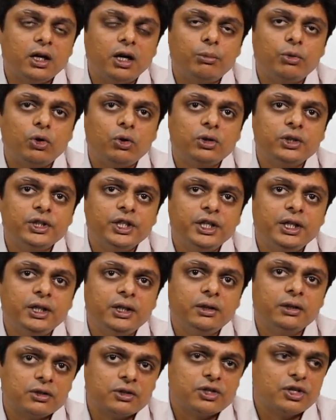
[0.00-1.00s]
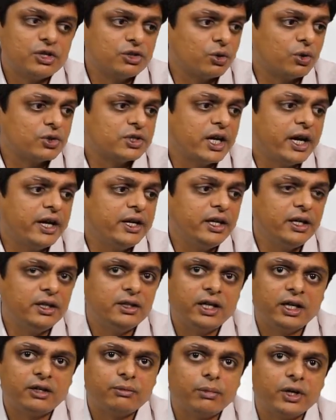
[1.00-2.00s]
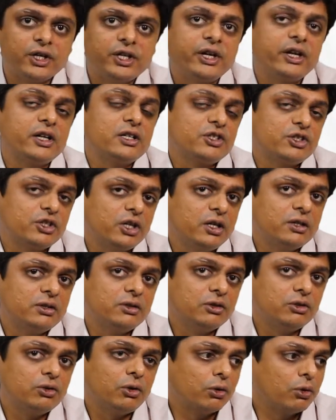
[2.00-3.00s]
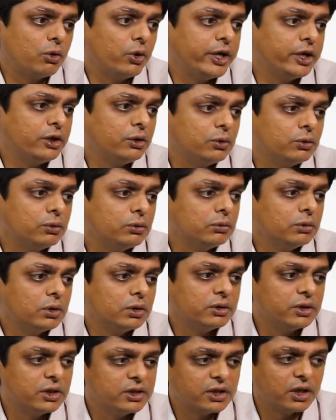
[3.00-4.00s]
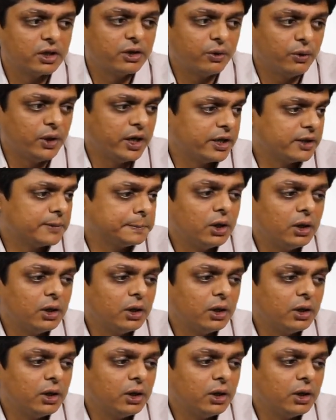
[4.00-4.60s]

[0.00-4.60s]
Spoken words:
among the society, that materials is going to circulate.